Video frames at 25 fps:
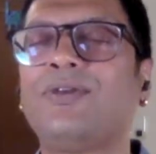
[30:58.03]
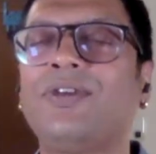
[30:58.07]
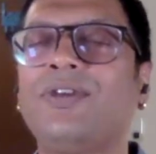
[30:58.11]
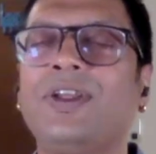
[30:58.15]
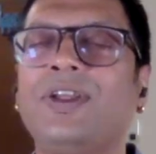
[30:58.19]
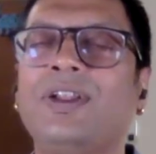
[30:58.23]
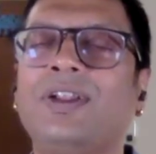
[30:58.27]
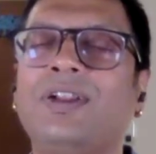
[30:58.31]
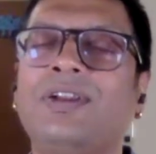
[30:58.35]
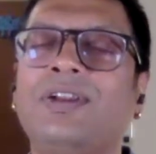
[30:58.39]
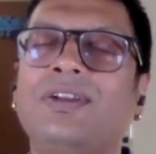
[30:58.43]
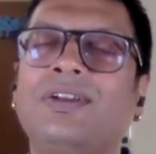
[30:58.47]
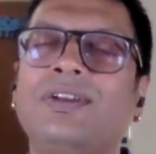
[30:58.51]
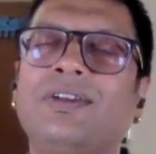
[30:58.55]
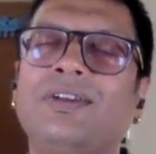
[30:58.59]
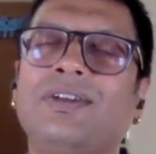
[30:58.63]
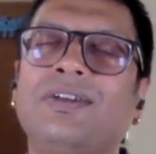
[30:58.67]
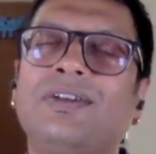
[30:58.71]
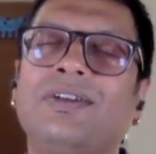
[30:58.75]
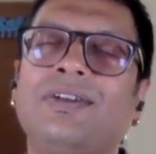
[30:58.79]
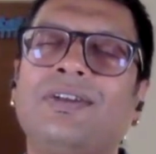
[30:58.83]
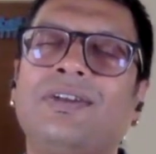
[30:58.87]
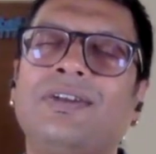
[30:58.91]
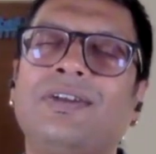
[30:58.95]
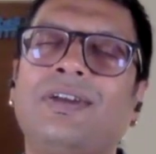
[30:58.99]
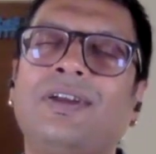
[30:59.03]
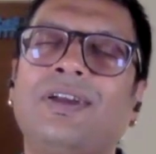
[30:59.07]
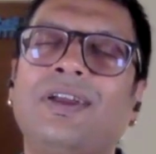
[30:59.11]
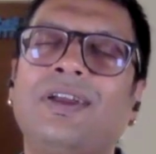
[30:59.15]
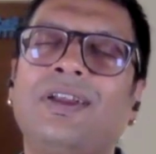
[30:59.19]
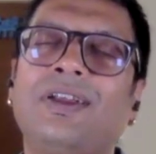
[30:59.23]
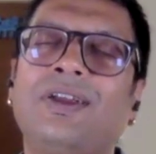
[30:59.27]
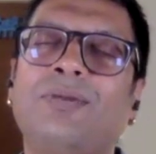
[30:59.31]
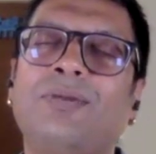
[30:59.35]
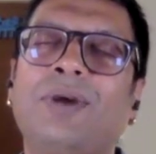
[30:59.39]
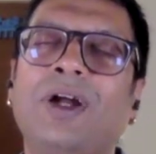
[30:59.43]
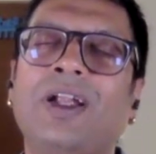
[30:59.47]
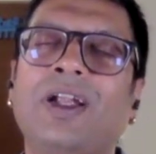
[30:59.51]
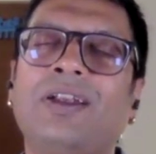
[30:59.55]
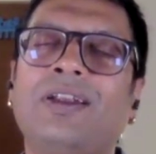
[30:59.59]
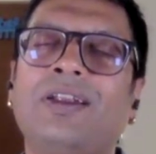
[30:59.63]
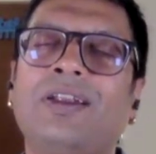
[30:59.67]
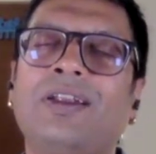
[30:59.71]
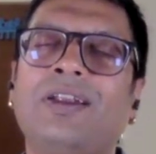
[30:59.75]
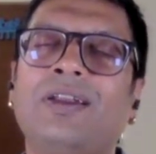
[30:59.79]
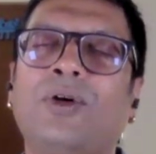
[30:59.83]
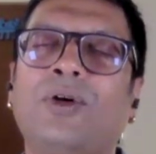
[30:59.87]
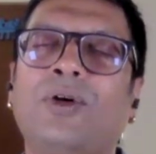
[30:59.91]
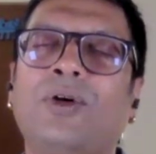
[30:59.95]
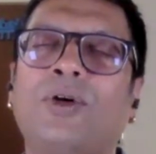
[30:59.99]
feel in your
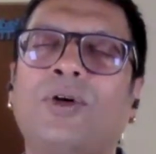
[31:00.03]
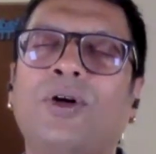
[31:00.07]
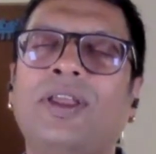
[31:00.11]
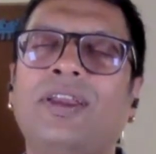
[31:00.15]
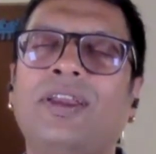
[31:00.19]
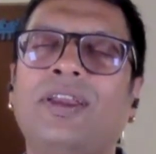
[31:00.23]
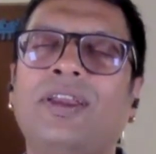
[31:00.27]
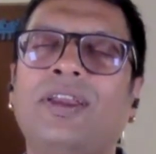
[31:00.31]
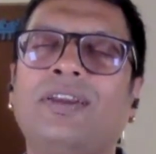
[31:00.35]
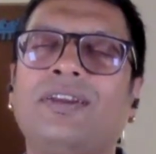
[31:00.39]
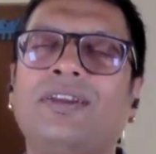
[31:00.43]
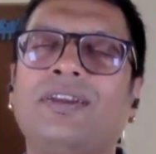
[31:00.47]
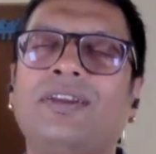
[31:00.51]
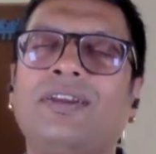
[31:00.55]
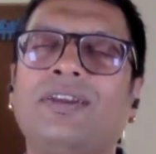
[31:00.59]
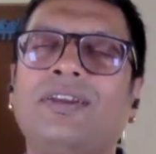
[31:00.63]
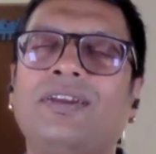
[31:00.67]
mind and body.